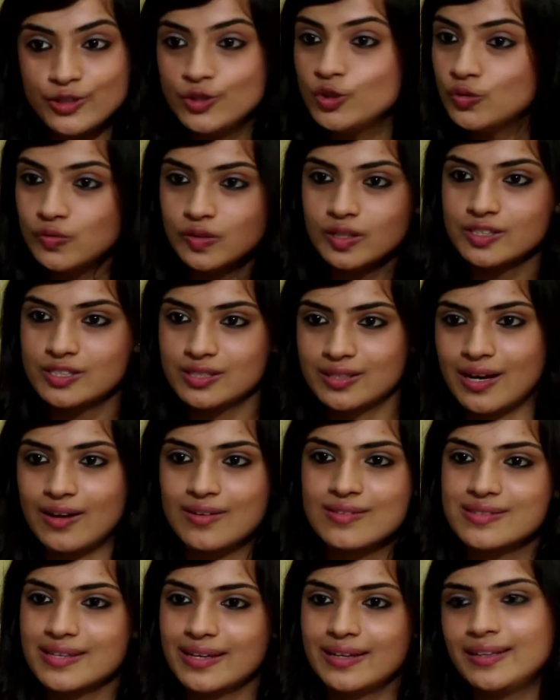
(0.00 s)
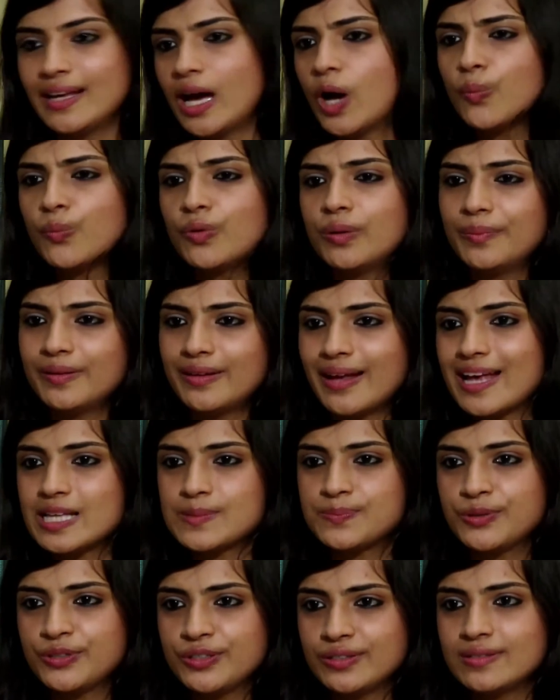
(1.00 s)
you were to counsel young women
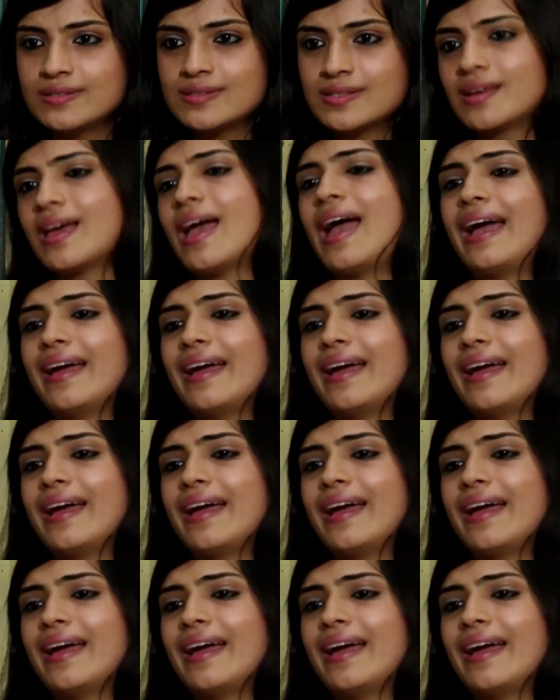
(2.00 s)
aspirants